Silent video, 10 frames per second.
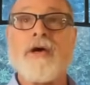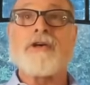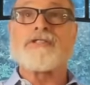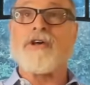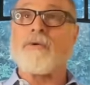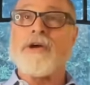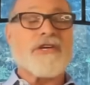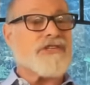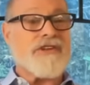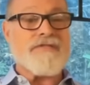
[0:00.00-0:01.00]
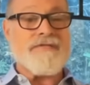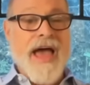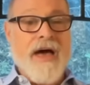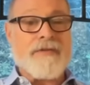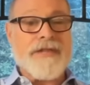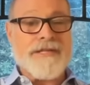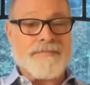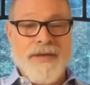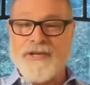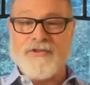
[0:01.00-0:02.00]
So she found this
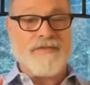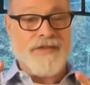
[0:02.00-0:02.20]
picture of